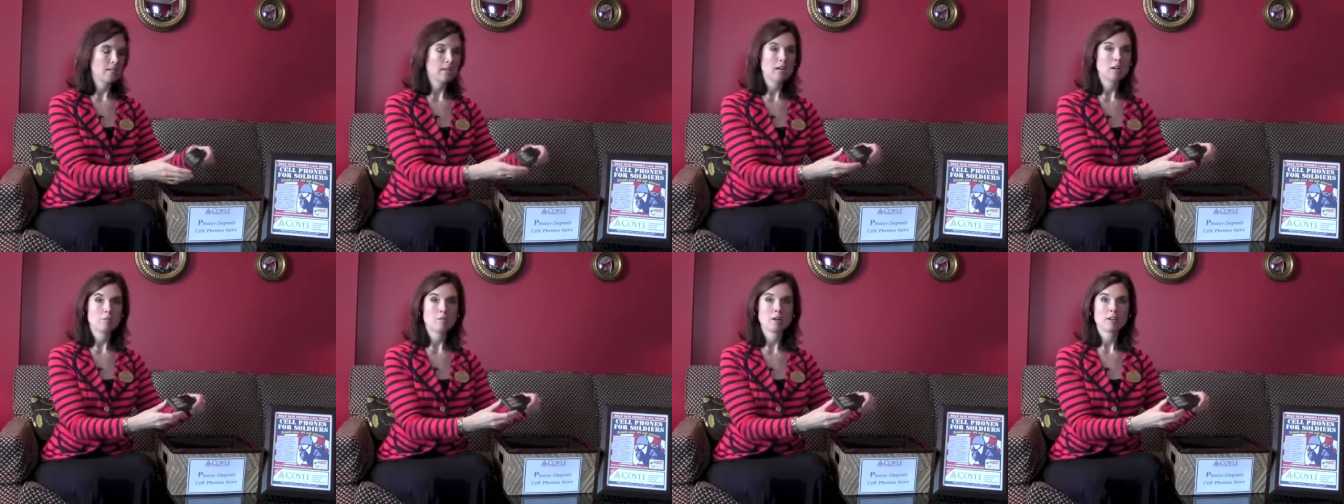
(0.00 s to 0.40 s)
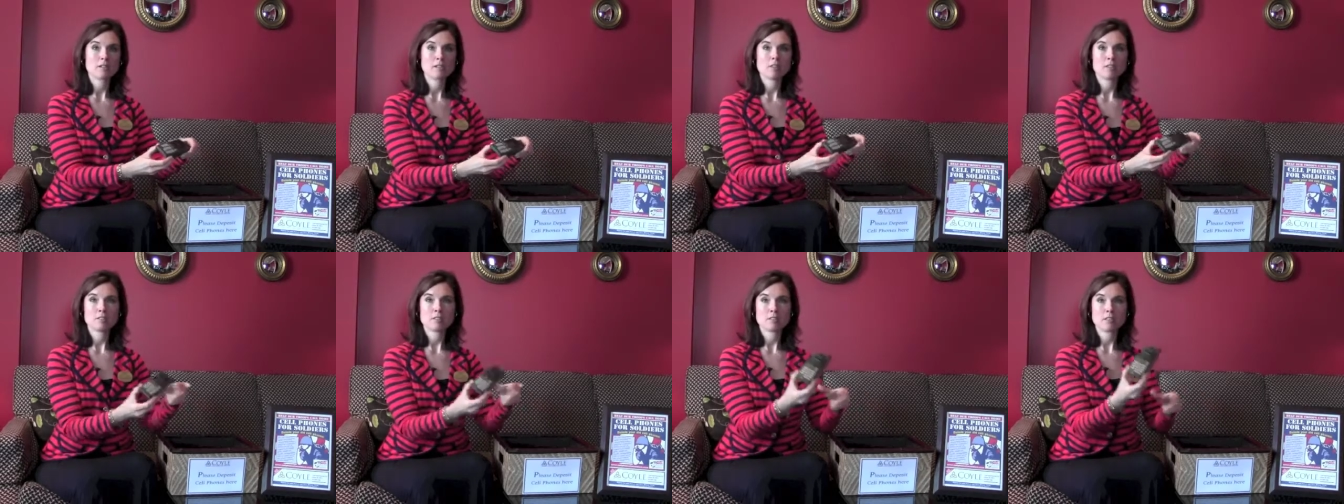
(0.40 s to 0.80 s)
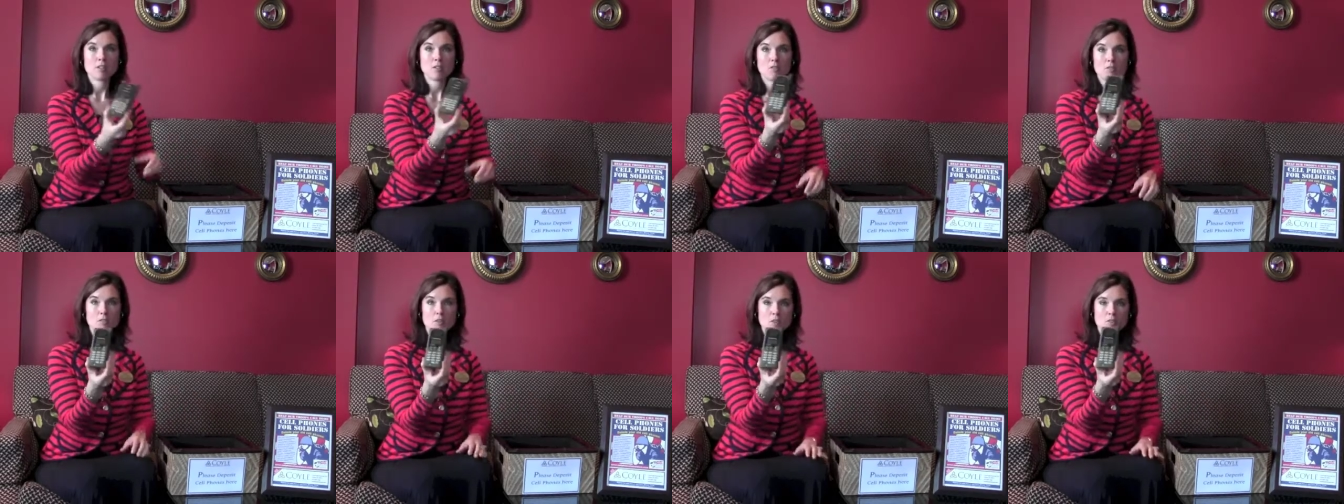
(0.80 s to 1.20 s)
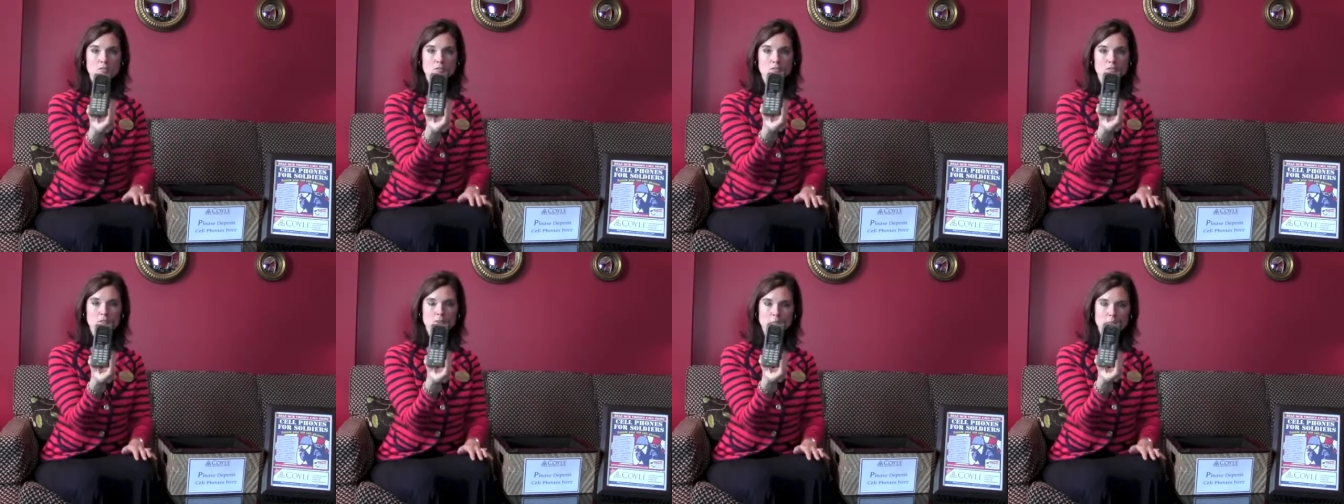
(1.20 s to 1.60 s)
How about this cell
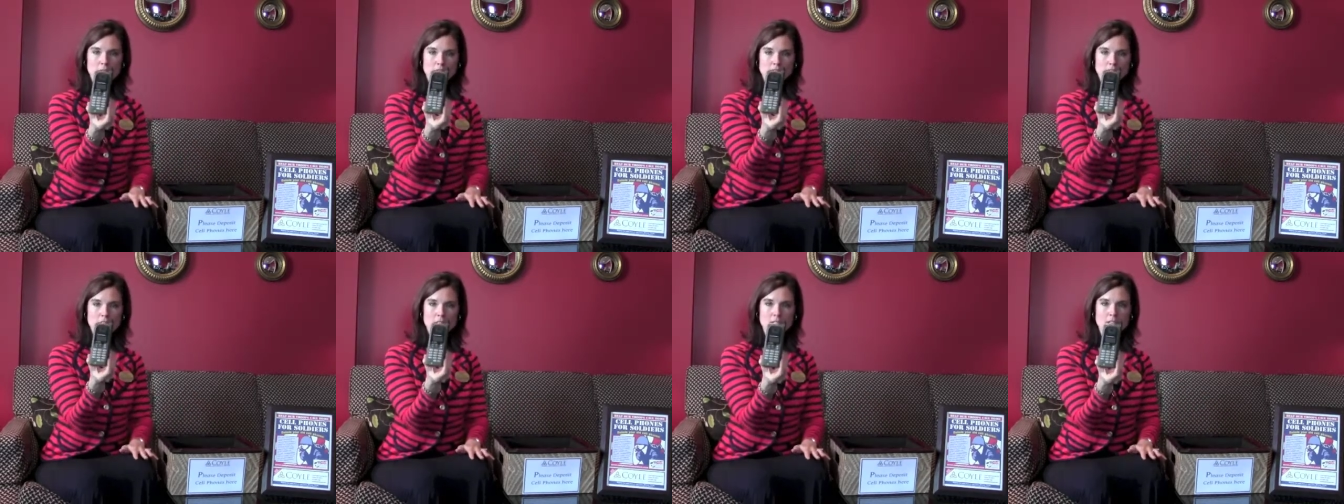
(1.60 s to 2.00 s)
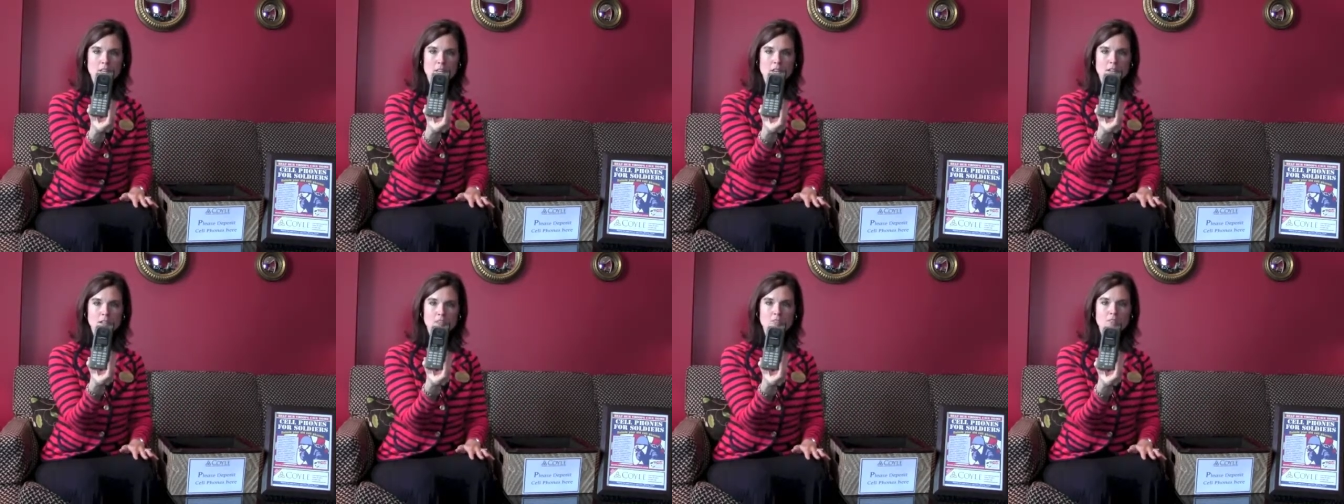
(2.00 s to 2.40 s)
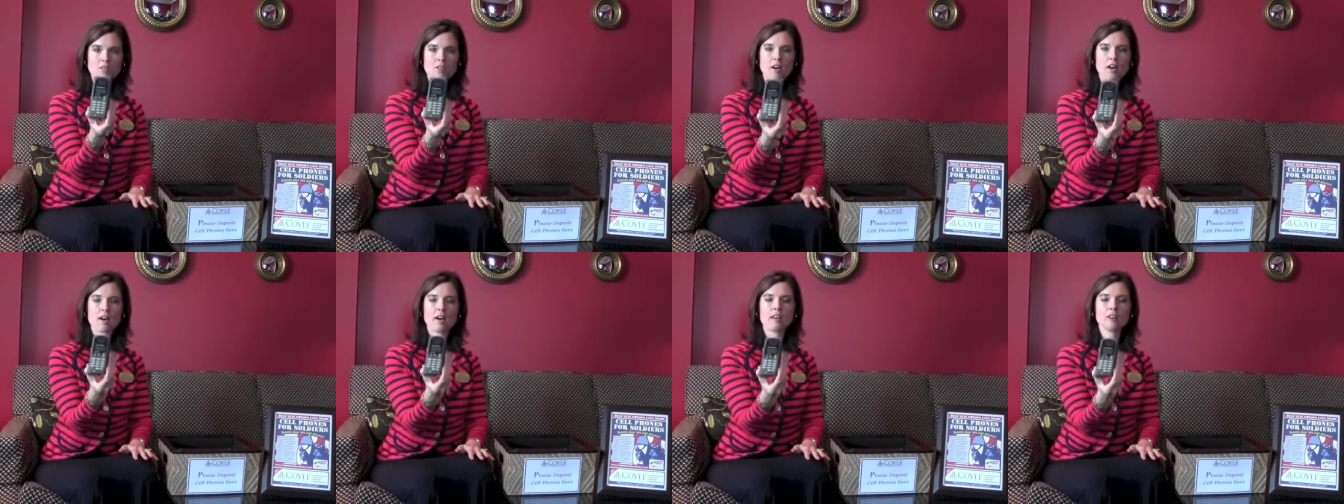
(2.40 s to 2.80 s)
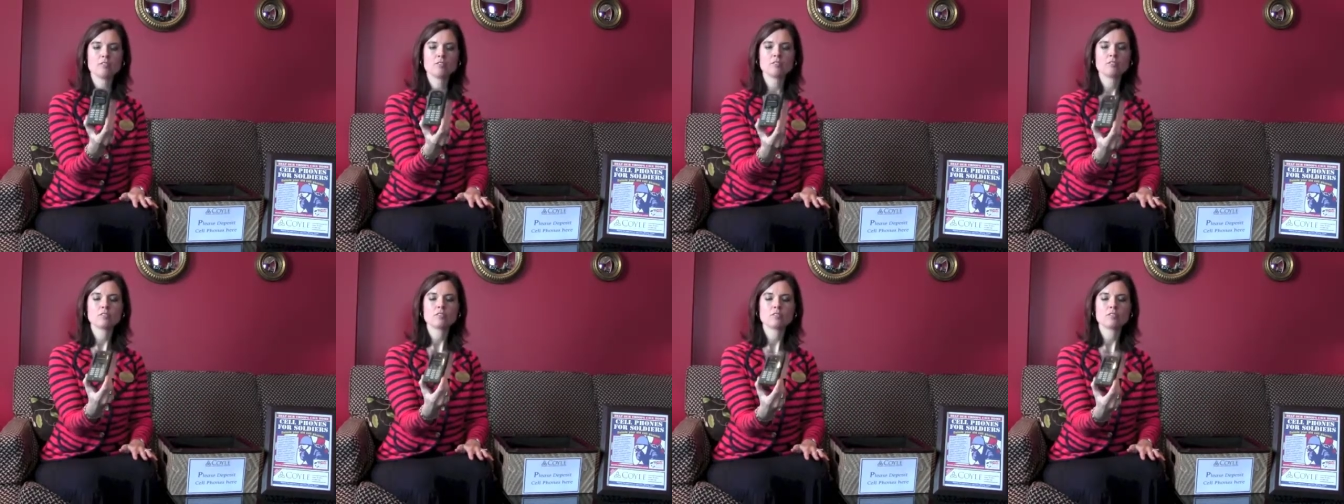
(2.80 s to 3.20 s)
phone from
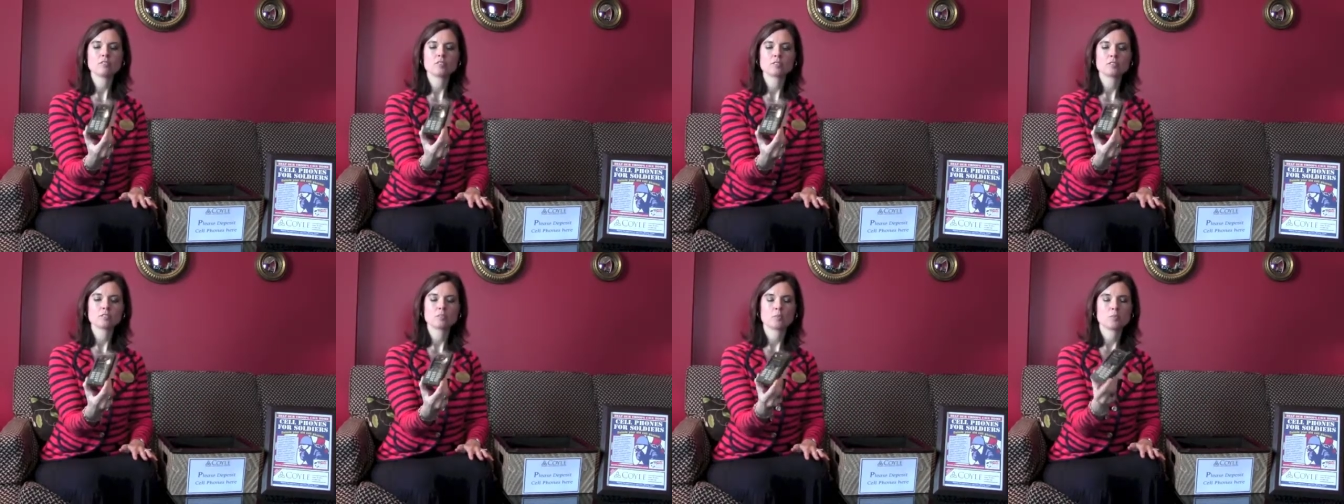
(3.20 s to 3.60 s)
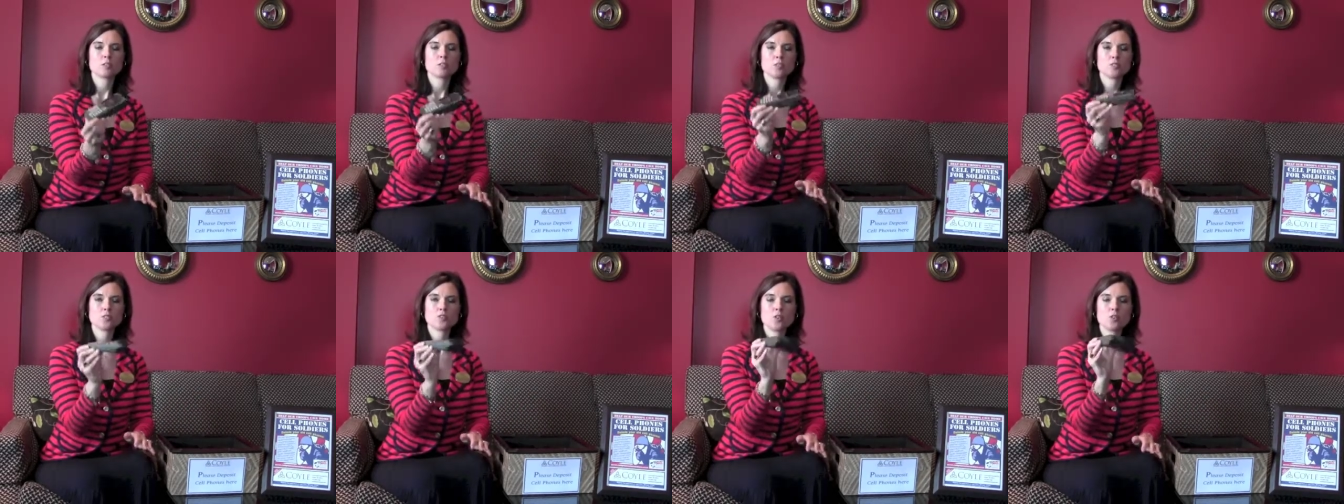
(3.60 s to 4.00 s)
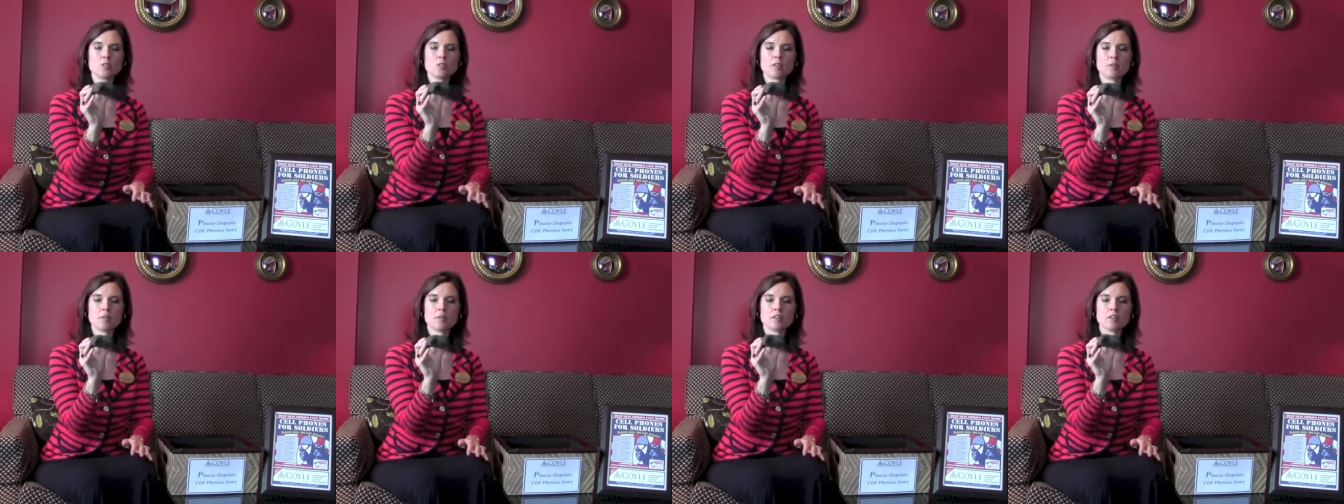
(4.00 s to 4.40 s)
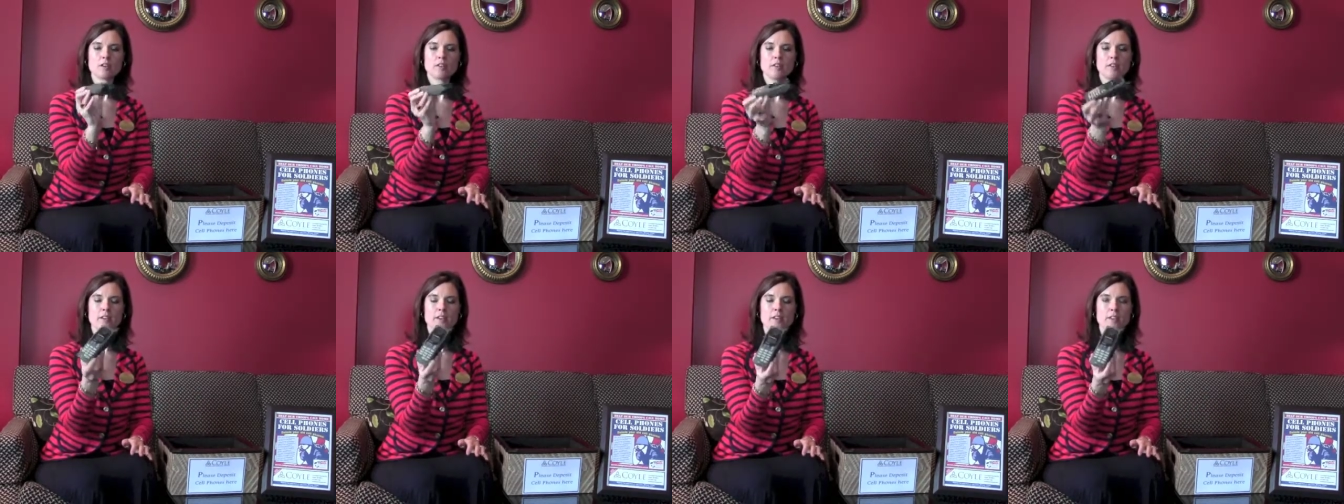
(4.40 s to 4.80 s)
1985? Somebody's phone number
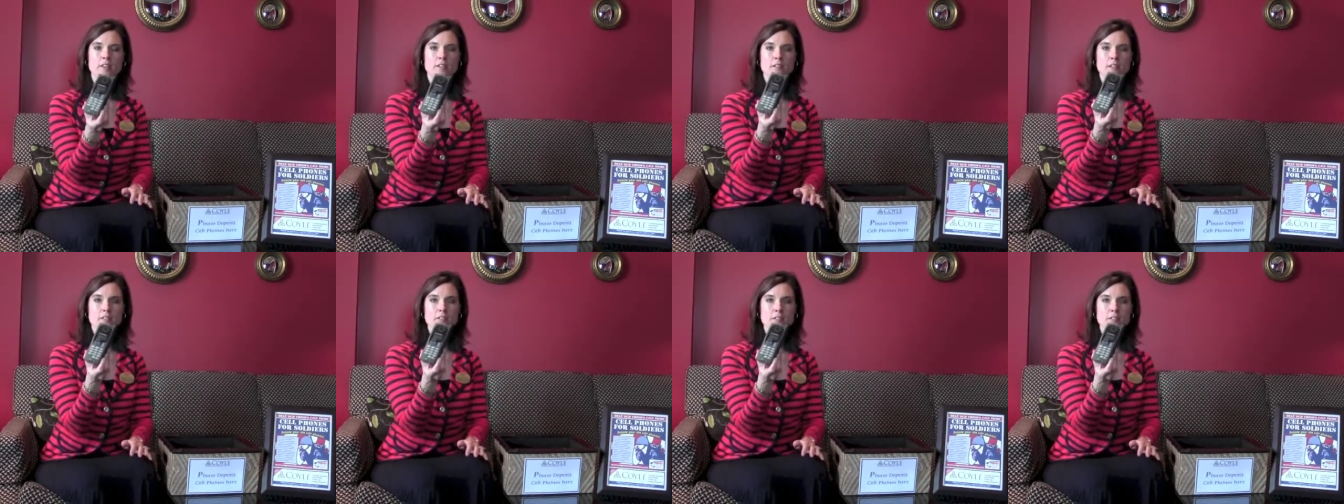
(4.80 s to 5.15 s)
on there.